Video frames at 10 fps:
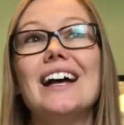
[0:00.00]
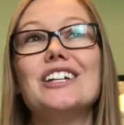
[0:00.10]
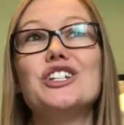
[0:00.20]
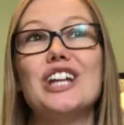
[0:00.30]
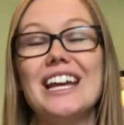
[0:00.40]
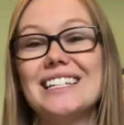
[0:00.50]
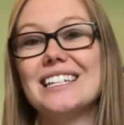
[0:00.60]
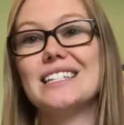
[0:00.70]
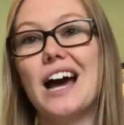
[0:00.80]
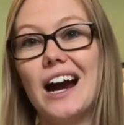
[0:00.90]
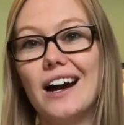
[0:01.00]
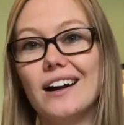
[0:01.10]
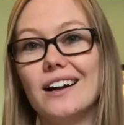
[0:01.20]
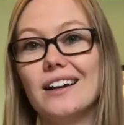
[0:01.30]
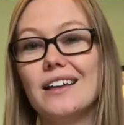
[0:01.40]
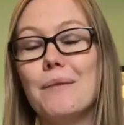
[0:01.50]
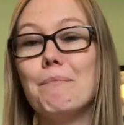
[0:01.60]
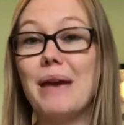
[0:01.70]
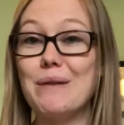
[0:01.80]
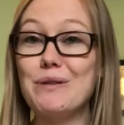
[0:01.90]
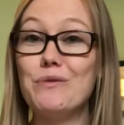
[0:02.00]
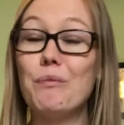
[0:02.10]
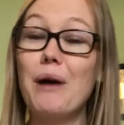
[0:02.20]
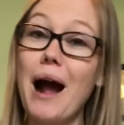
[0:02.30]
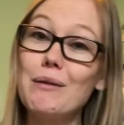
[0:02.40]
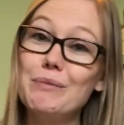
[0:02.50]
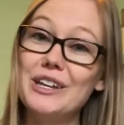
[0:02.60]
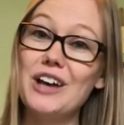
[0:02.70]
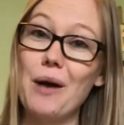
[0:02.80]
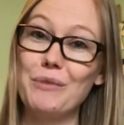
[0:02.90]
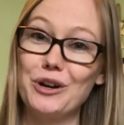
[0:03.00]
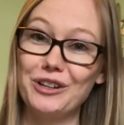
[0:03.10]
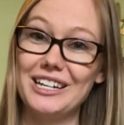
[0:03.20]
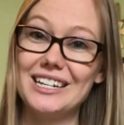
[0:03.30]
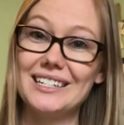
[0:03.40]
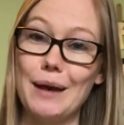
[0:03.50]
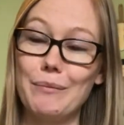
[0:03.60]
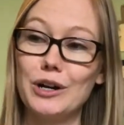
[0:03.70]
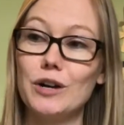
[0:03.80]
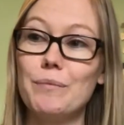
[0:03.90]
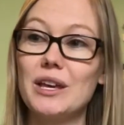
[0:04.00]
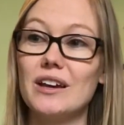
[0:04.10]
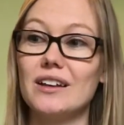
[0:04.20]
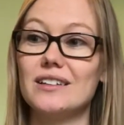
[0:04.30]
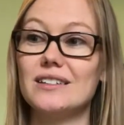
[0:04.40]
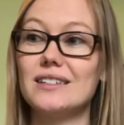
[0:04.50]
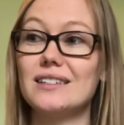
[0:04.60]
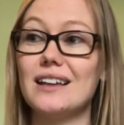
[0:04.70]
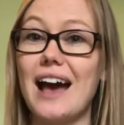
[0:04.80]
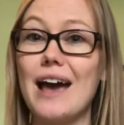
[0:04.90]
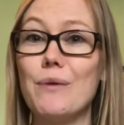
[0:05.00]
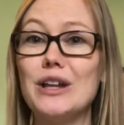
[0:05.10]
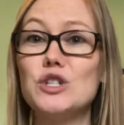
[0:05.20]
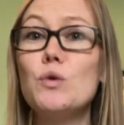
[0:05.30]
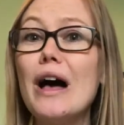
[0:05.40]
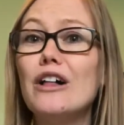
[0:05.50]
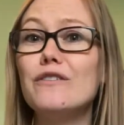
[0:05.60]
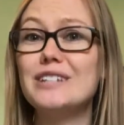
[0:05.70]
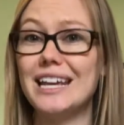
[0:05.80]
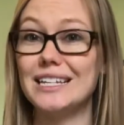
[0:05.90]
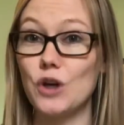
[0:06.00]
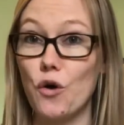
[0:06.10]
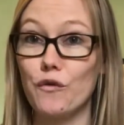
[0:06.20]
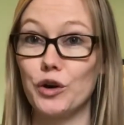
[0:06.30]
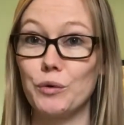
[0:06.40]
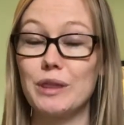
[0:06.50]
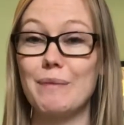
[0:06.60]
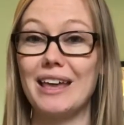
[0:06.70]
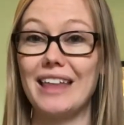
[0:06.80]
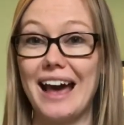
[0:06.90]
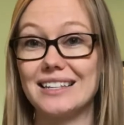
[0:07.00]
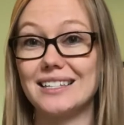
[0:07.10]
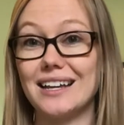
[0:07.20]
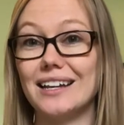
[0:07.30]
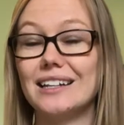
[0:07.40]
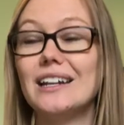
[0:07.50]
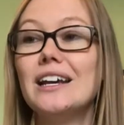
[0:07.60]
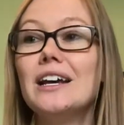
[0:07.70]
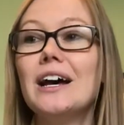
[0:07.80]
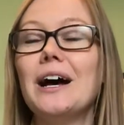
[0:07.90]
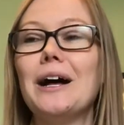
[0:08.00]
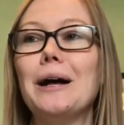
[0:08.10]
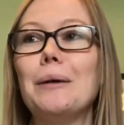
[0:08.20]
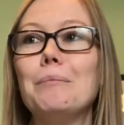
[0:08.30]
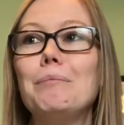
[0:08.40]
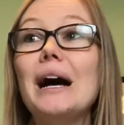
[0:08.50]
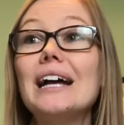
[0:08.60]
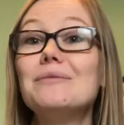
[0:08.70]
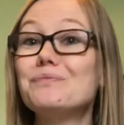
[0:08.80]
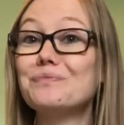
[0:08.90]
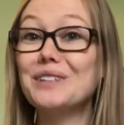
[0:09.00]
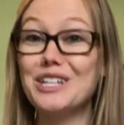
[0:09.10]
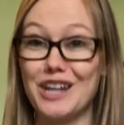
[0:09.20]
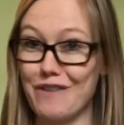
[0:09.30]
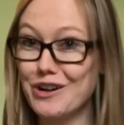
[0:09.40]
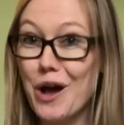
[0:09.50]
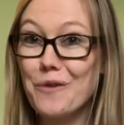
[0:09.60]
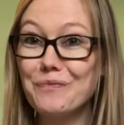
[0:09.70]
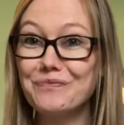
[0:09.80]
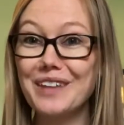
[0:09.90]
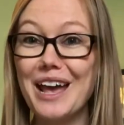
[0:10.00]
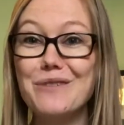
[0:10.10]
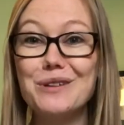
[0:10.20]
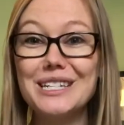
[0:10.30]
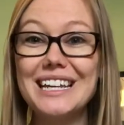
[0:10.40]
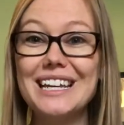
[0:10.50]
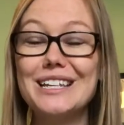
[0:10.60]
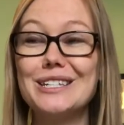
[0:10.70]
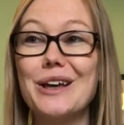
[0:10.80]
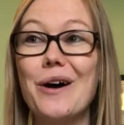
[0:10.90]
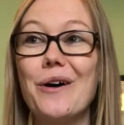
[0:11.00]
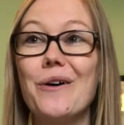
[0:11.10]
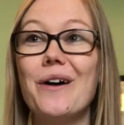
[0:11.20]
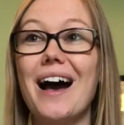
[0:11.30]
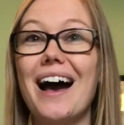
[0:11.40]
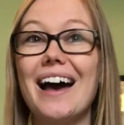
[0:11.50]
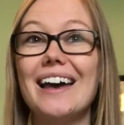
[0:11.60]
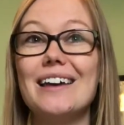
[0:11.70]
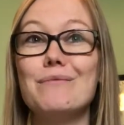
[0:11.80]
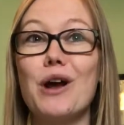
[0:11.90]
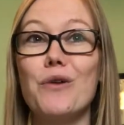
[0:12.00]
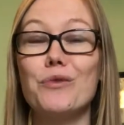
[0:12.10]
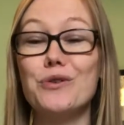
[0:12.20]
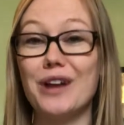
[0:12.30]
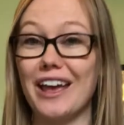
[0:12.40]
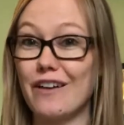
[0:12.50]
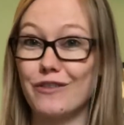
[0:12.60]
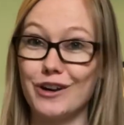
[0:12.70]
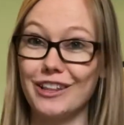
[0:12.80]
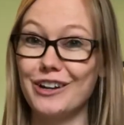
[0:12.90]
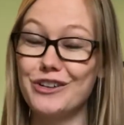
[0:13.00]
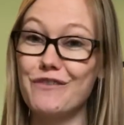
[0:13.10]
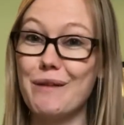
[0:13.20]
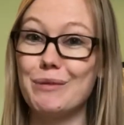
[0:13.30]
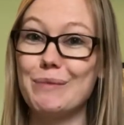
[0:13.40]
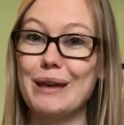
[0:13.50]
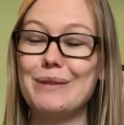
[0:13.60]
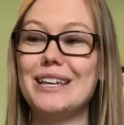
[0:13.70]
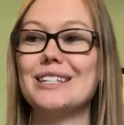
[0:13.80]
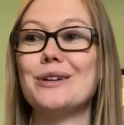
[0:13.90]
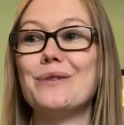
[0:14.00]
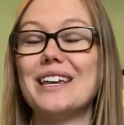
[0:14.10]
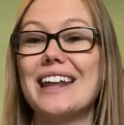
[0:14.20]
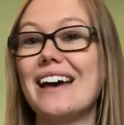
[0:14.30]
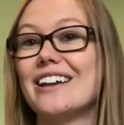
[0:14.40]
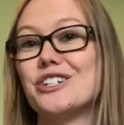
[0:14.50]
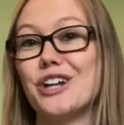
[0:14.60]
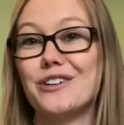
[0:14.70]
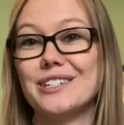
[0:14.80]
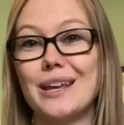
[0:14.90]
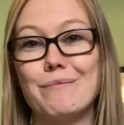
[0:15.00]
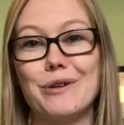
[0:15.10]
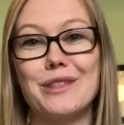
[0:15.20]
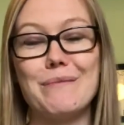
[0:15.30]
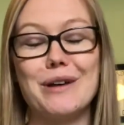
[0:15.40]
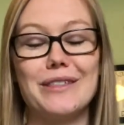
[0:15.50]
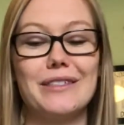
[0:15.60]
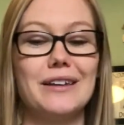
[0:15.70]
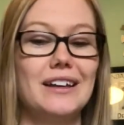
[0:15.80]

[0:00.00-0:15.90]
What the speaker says: Chances are baby will probably come early December, because I went 12 days over with my last son. But you never know, and we'll see. So I am rooting for a little November baby so we can share the same birthday month.